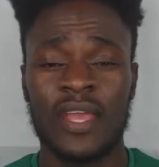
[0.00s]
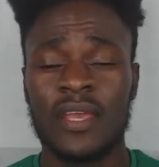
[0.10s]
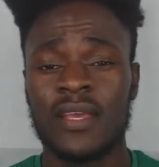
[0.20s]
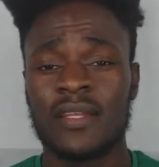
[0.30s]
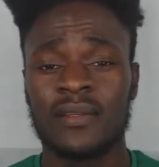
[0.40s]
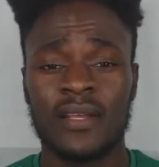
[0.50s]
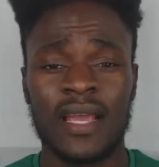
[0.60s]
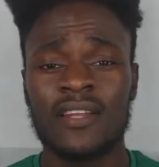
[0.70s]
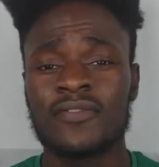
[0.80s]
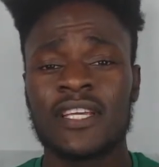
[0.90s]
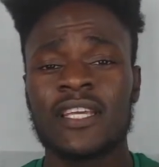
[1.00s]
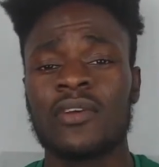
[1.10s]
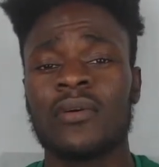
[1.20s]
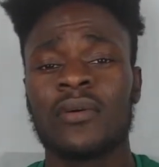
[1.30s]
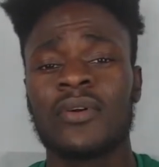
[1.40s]
in kind of taking
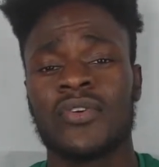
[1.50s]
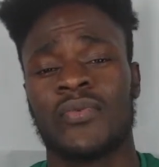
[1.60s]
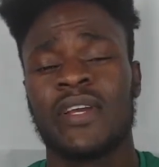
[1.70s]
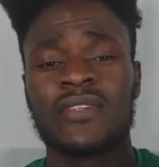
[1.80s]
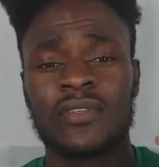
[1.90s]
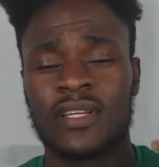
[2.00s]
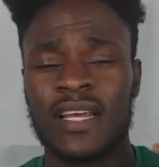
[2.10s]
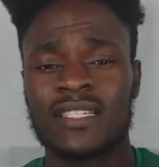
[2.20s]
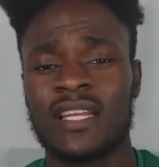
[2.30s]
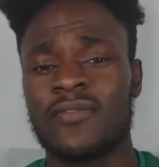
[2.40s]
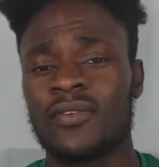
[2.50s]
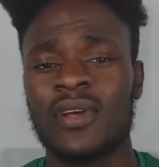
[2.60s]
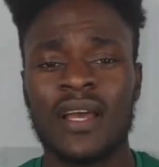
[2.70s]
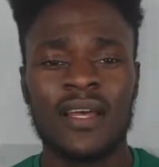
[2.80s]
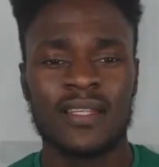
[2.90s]
your career to the next level,
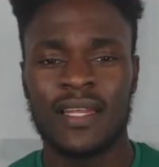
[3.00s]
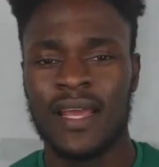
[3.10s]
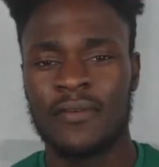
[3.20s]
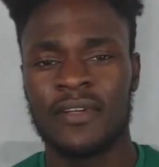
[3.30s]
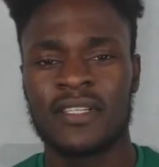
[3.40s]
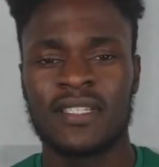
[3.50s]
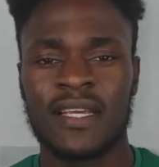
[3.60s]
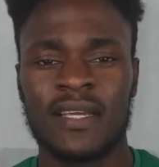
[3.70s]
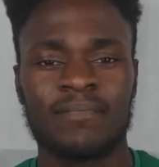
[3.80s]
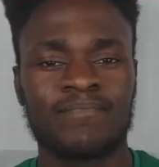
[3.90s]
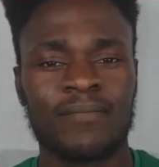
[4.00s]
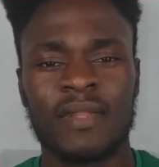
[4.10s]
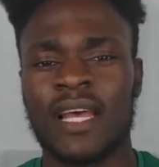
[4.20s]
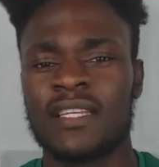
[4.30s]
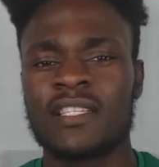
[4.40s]
then I really say
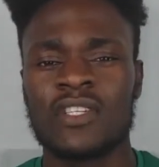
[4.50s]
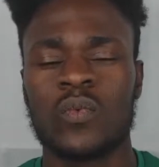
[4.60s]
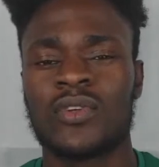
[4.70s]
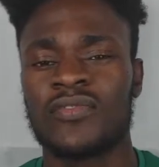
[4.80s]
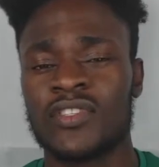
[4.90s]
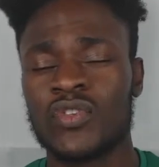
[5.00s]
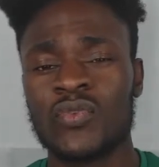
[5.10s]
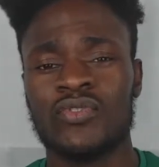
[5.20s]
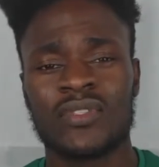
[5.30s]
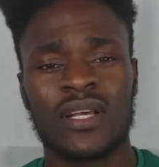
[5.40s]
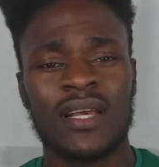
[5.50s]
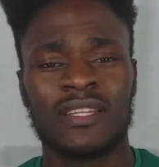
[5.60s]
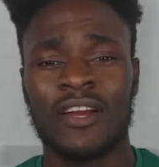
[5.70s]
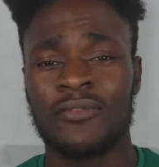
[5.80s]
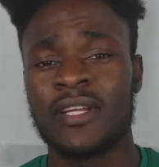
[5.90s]
that this is one of the tools
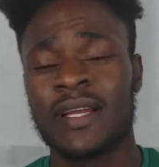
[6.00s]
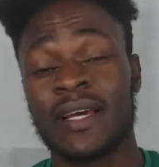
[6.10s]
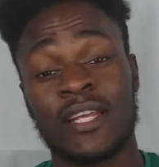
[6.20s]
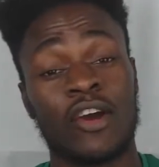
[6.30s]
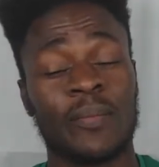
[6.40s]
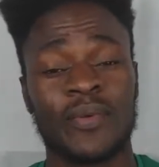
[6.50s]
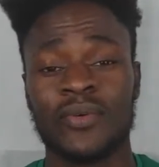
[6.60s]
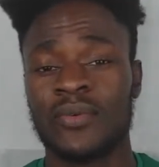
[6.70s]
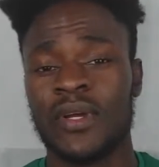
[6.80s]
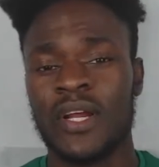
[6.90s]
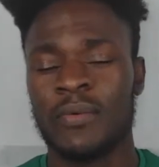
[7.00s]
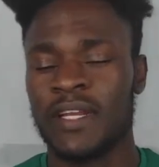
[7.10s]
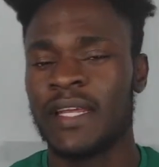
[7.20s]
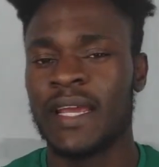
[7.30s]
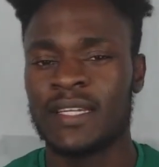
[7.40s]
that really can help you really
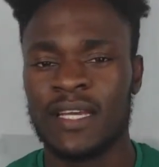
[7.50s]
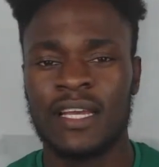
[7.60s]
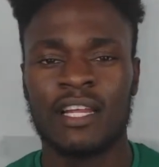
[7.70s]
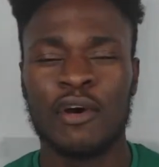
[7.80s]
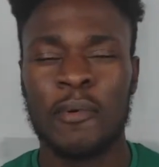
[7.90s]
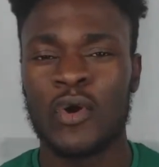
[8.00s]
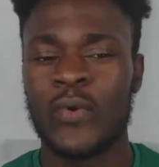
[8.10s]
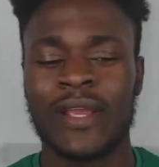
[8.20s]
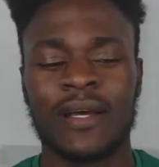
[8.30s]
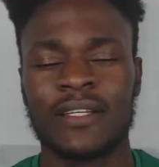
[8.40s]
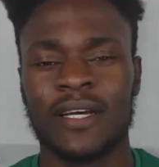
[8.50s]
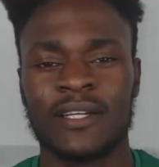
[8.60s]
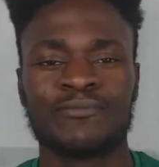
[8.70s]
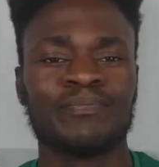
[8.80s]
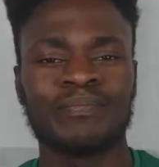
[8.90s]
get there a lot more quicker
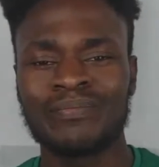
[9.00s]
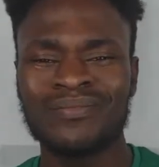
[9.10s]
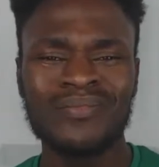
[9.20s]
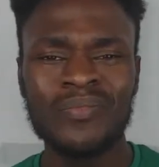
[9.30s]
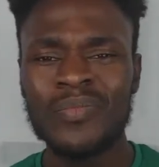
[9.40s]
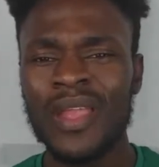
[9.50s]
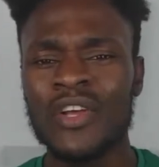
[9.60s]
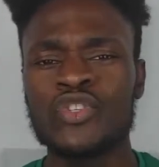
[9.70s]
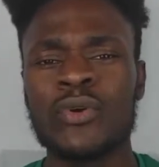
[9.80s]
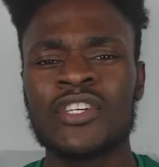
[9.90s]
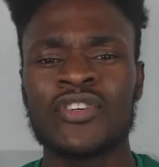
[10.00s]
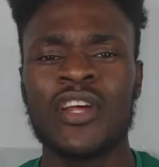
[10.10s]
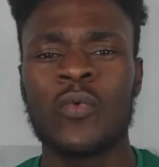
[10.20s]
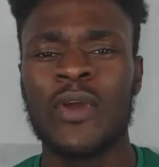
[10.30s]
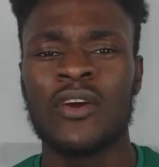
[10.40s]
than
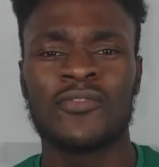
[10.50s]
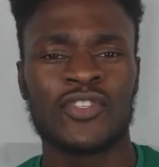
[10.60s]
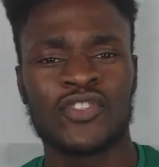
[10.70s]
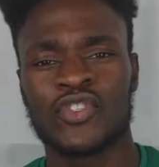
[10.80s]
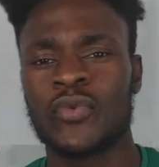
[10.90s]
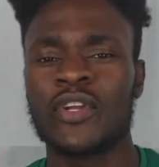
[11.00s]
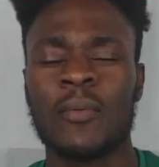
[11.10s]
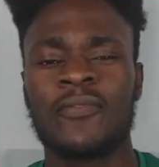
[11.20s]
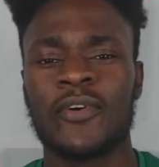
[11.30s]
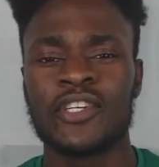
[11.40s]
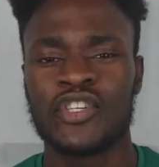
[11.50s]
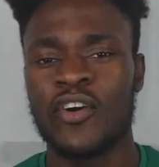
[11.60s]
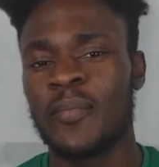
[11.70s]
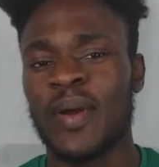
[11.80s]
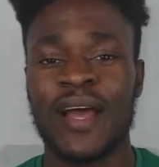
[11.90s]
traditional way of just showing up for a
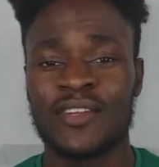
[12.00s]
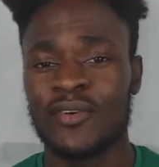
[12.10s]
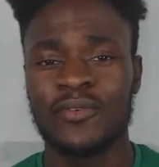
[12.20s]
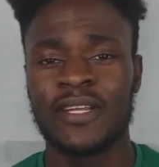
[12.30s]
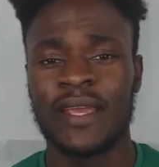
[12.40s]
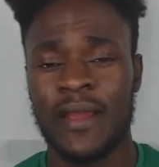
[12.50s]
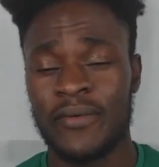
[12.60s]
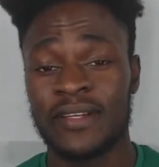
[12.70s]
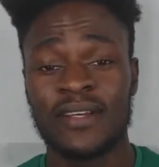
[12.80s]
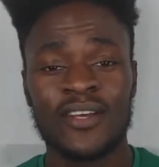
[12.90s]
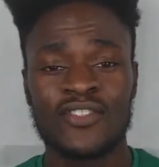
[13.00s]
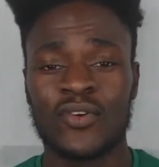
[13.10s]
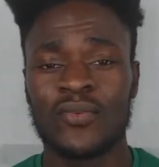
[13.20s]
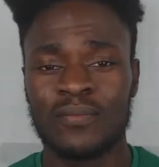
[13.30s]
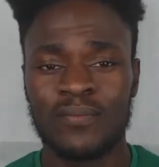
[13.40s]
job and not really caring.
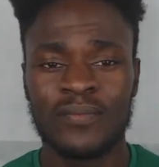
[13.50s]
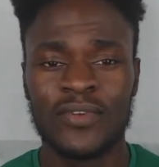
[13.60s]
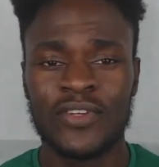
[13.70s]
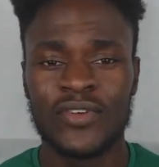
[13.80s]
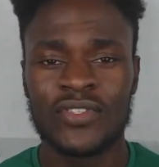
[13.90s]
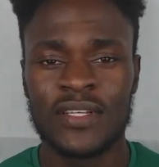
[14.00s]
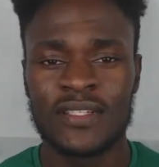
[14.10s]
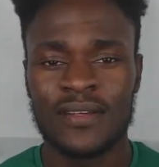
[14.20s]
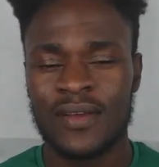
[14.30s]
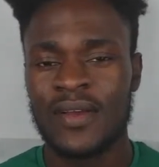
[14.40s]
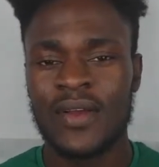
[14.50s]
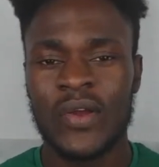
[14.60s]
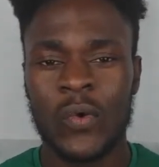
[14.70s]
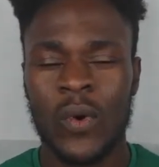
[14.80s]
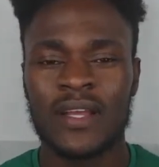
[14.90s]
So use this,
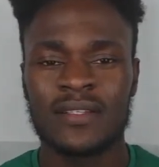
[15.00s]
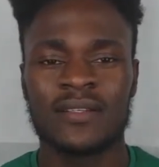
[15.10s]
quite